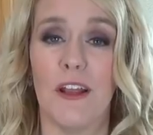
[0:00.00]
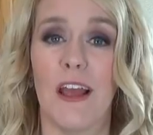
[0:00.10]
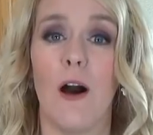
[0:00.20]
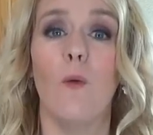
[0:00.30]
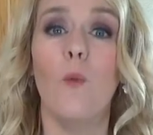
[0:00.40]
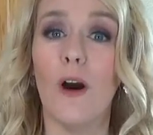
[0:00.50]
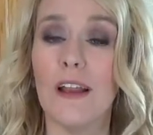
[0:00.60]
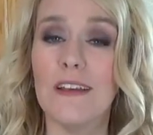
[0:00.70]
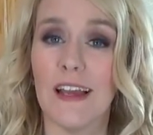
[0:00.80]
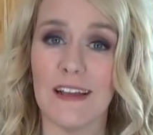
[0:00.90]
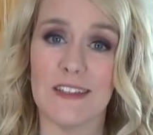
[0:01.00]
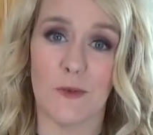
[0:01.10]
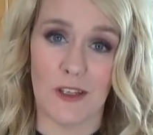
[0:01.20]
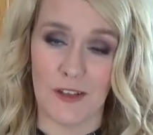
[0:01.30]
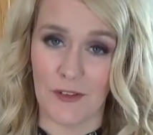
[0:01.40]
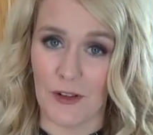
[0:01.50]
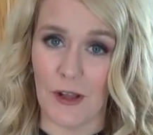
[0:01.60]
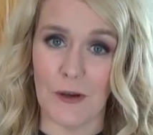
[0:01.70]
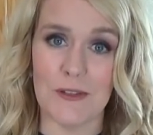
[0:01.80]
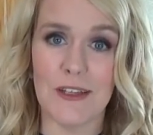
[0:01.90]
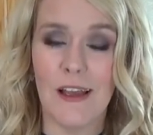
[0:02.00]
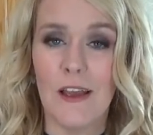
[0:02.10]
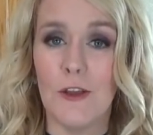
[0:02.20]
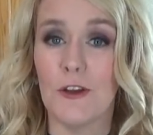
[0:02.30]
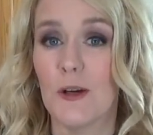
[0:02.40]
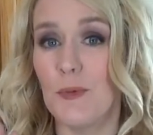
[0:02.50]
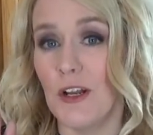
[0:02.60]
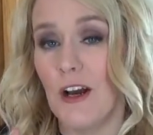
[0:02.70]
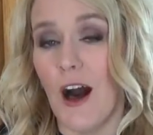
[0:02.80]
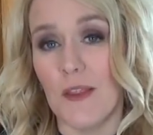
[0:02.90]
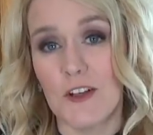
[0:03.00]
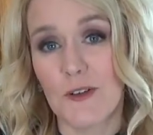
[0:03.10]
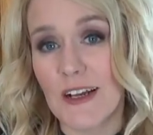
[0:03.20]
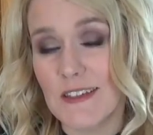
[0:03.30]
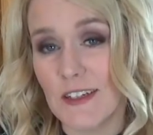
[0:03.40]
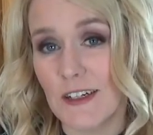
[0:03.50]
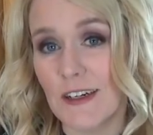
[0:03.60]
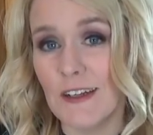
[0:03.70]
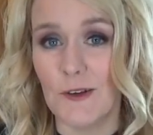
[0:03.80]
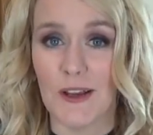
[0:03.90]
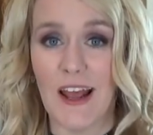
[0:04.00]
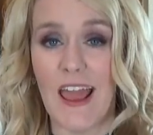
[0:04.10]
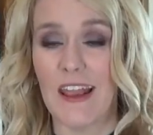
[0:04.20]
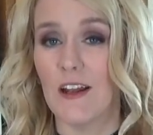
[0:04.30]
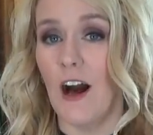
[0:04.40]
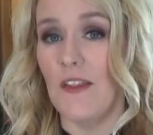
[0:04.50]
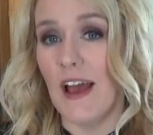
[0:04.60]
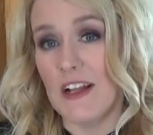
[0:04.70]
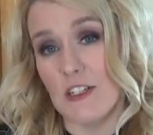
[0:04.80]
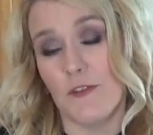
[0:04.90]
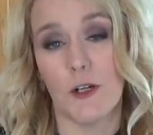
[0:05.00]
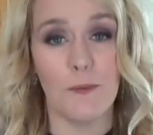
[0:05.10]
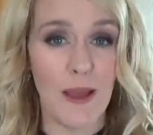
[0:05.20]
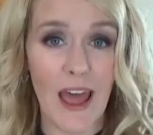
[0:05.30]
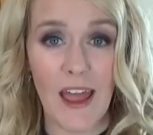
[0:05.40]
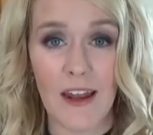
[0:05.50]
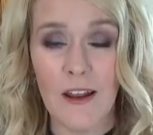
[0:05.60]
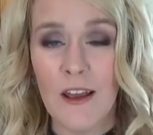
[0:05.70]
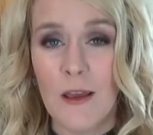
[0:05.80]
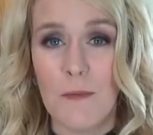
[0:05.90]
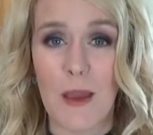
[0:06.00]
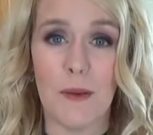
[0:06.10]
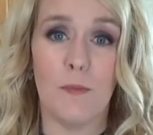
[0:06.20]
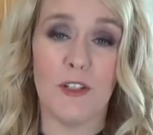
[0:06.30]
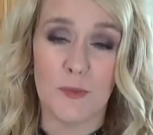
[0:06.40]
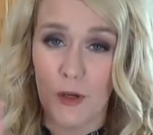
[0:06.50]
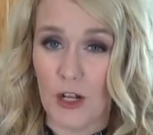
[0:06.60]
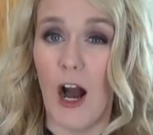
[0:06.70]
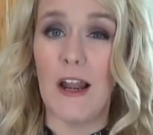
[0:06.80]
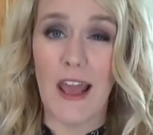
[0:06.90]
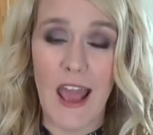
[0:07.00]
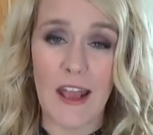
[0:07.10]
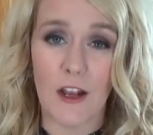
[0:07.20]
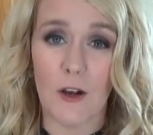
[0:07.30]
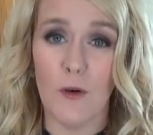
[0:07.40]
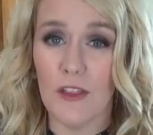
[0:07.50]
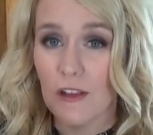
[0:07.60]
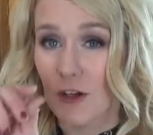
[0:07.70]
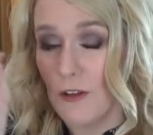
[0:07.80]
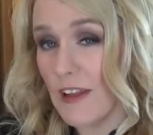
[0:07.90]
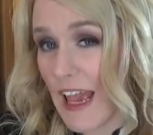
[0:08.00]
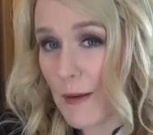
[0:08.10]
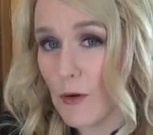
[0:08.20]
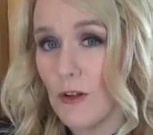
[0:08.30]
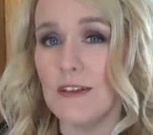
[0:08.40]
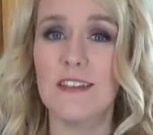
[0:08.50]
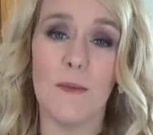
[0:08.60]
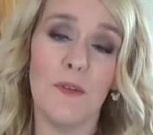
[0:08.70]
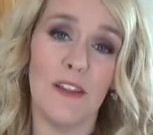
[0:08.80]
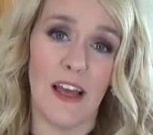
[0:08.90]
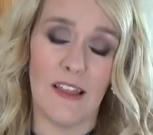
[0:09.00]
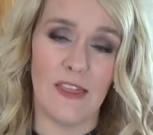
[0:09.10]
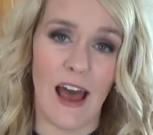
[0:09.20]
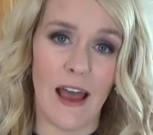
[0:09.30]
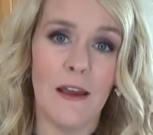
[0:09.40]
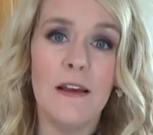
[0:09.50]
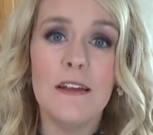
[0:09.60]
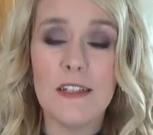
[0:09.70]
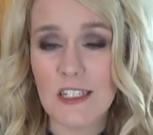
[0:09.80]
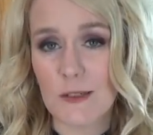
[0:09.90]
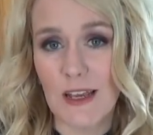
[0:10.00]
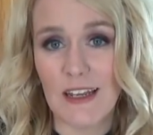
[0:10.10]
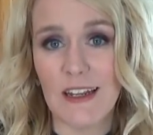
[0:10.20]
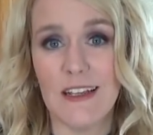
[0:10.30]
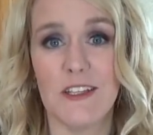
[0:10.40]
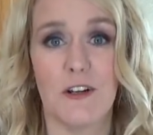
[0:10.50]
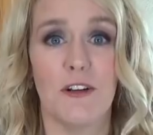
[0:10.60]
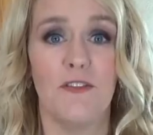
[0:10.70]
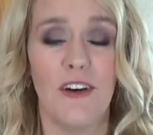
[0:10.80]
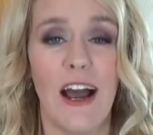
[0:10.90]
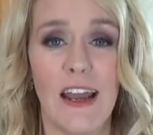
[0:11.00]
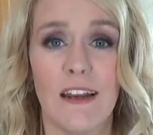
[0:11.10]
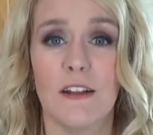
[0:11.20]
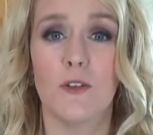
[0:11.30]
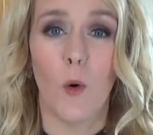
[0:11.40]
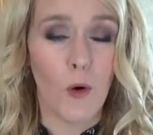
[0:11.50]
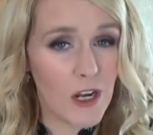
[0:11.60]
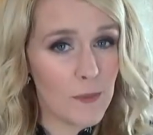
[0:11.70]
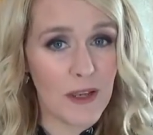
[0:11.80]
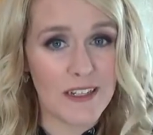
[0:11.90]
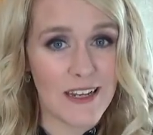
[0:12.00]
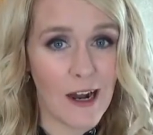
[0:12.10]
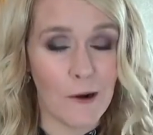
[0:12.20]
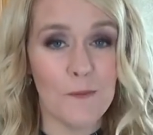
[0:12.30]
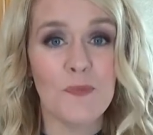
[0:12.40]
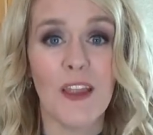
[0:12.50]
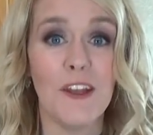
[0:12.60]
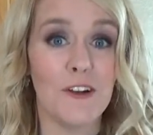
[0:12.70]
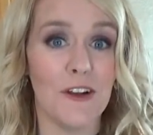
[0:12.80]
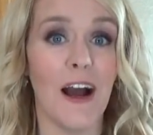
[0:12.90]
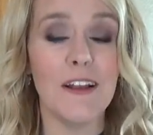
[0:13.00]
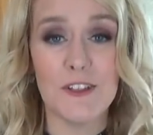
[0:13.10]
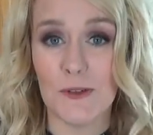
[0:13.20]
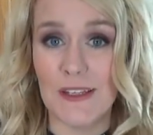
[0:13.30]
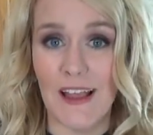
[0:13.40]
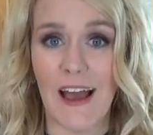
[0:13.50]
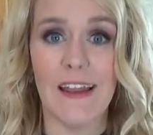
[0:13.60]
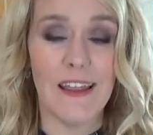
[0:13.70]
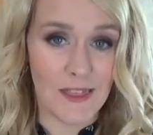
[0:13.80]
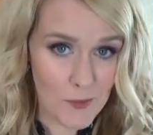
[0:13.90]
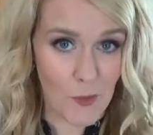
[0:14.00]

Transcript: putting out one day's worth of clothes. You could put it on the dresser, you could hang it on the edge of your bed, maybe just put it on a hanger with a little label, something like that, just to make it easier to find. It's already picked out and you're not doing that in the